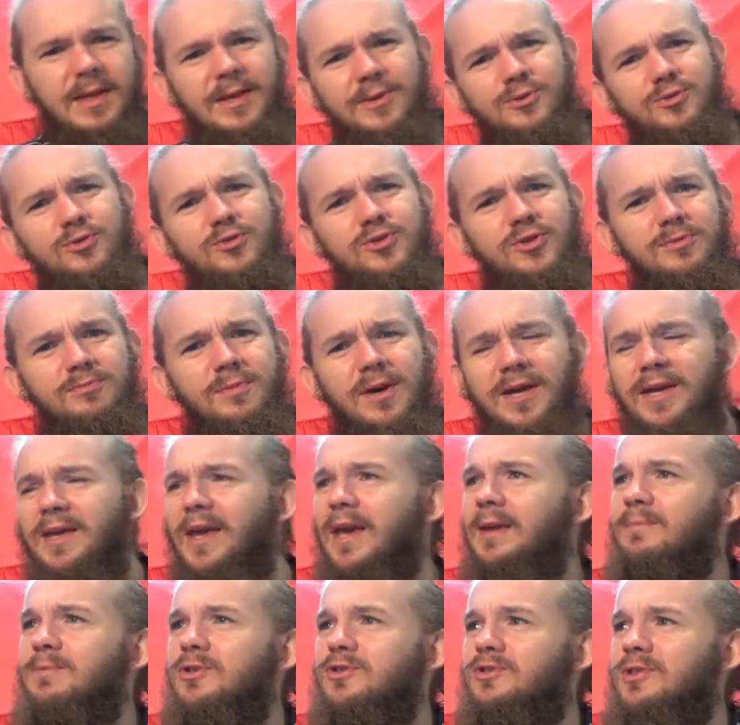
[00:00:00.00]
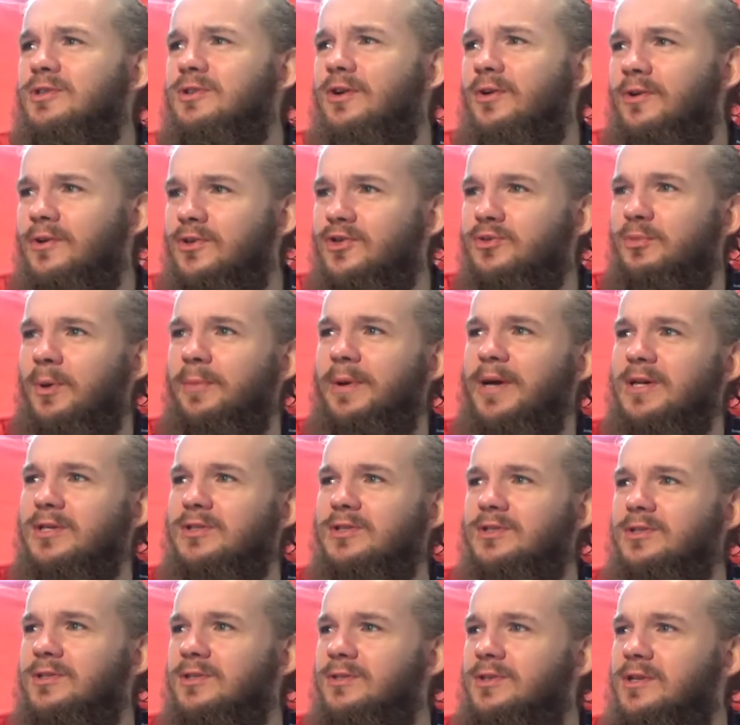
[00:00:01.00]
Using my chemistry knowledge, my
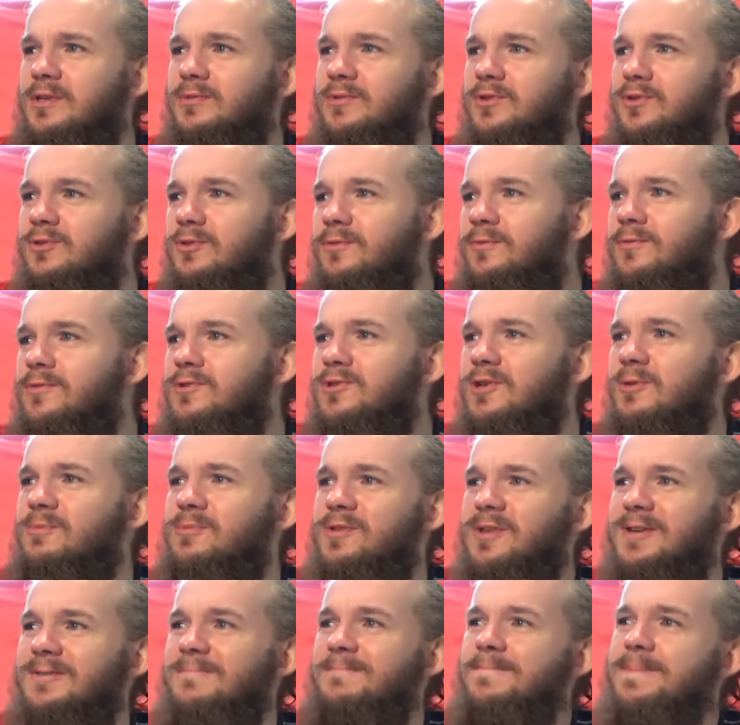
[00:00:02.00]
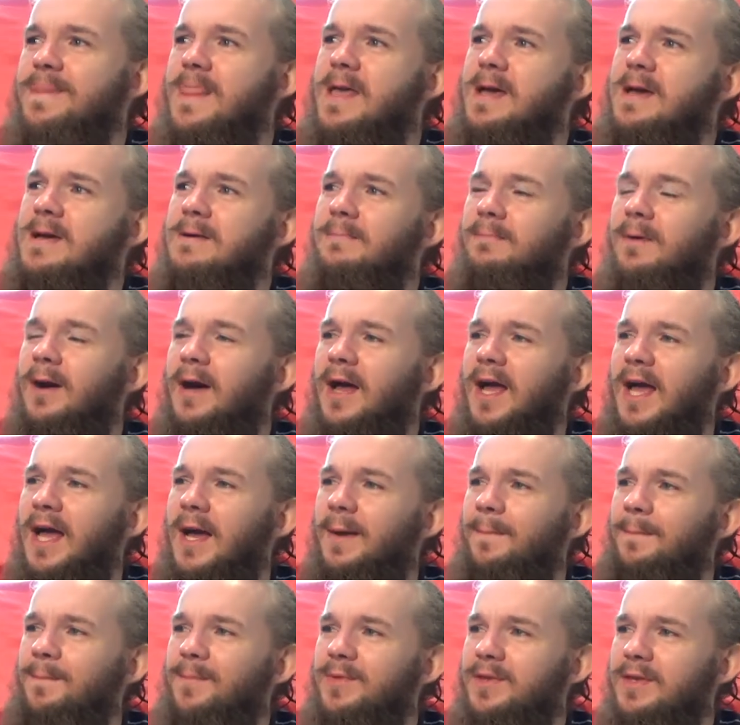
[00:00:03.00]
master's degree was good for something. But
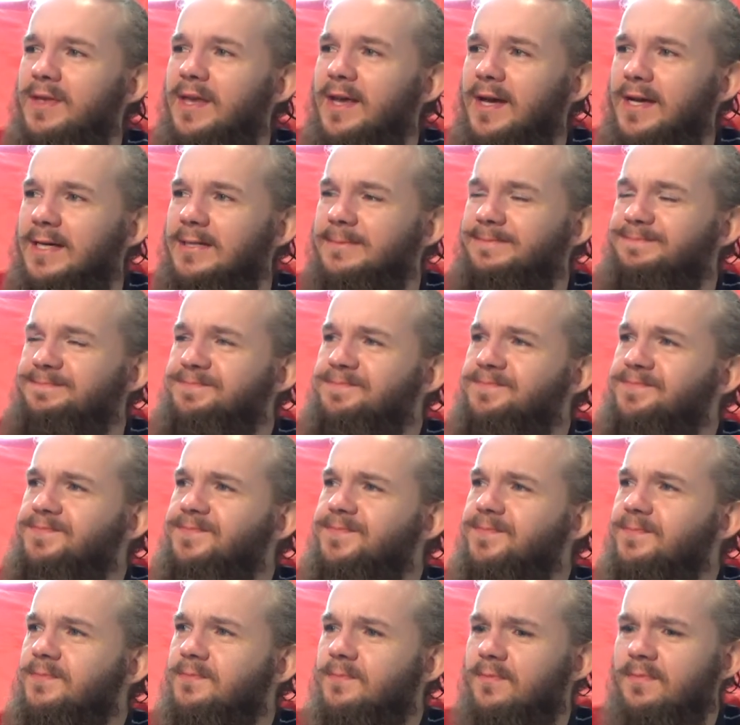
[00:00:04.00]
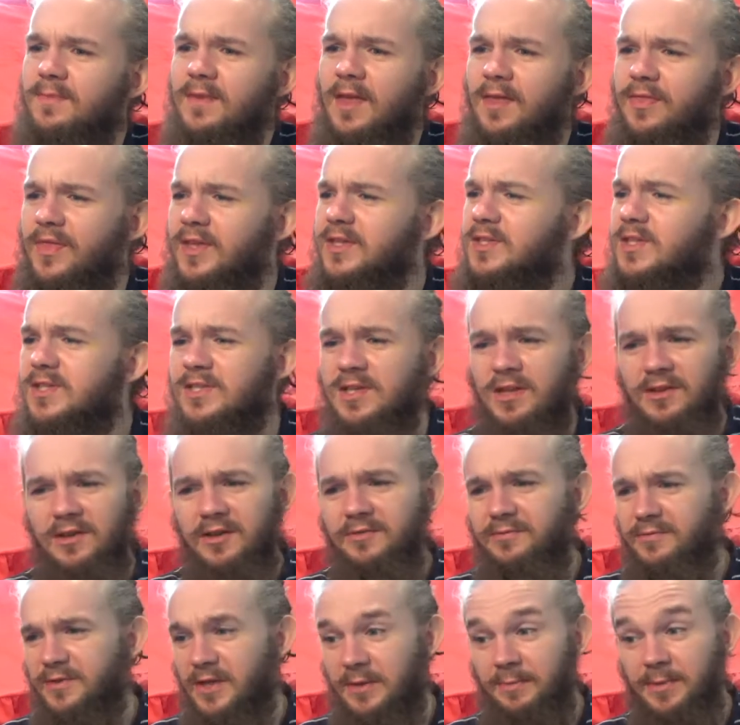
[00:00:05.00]
yeah, this is a
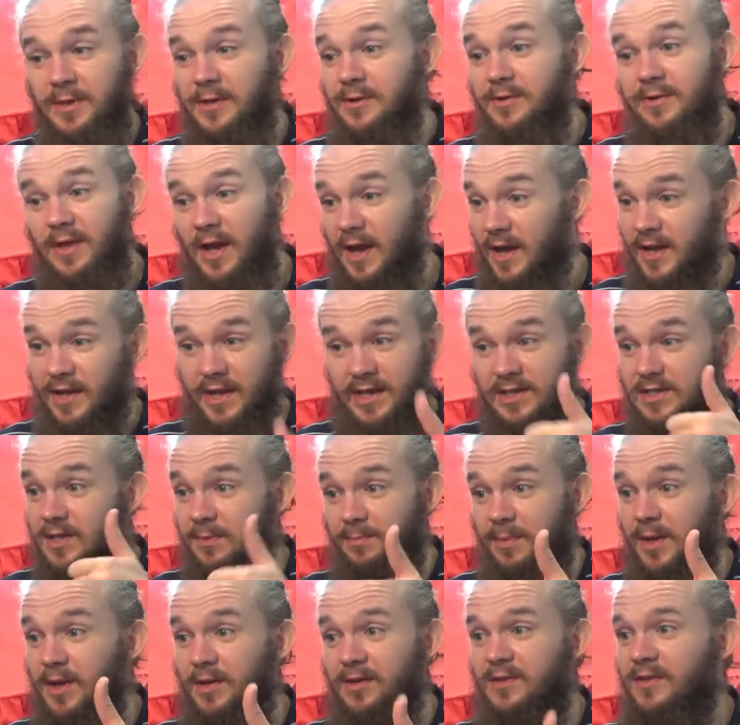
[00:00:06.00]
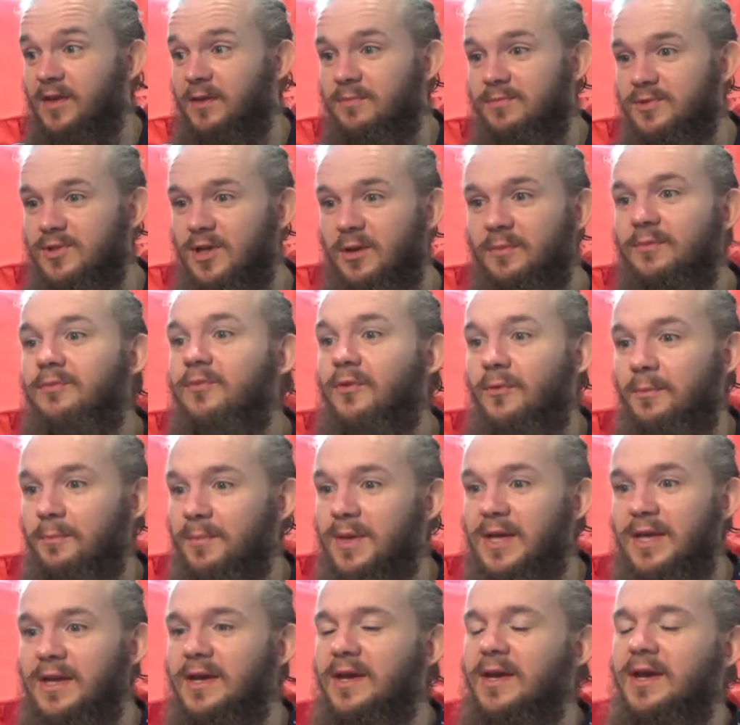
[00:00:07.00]
lovely beer. That it gets a big thumbs up from
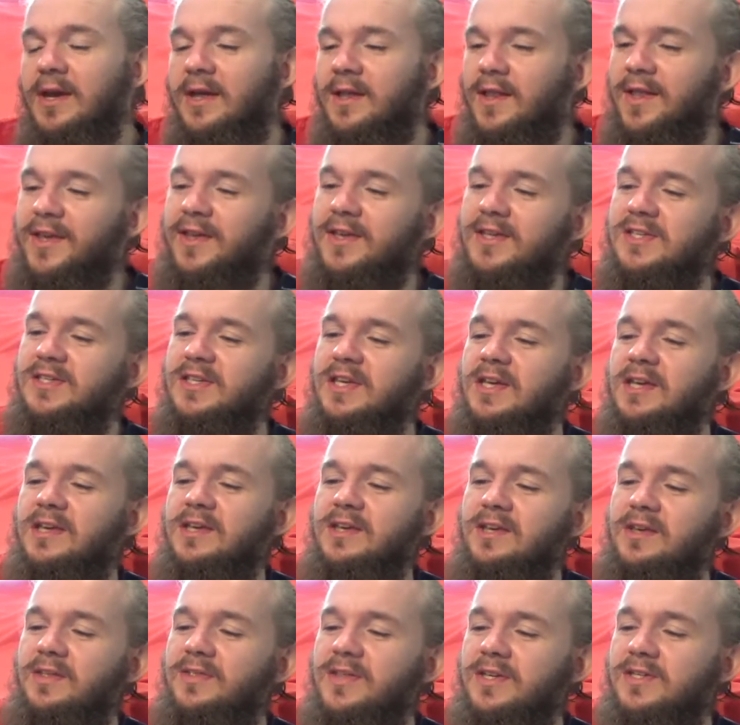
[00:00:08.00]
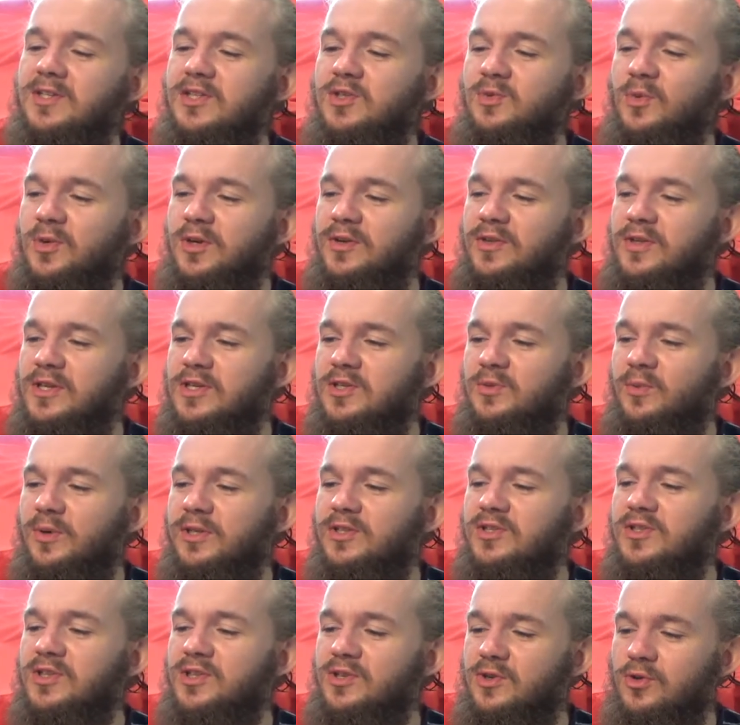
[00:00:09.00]
me. Like I say, this is one of these
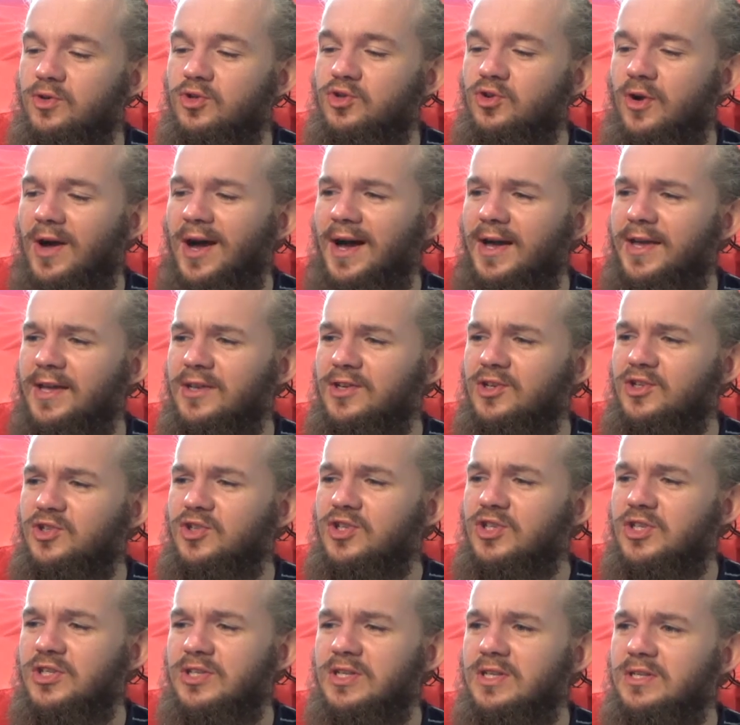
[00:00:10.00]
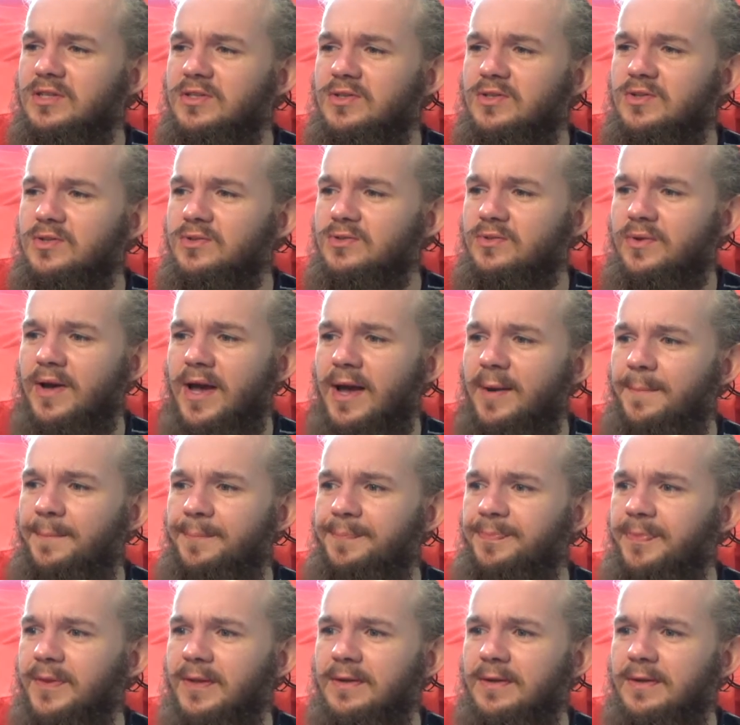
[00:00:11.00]
ones that you try and you just need to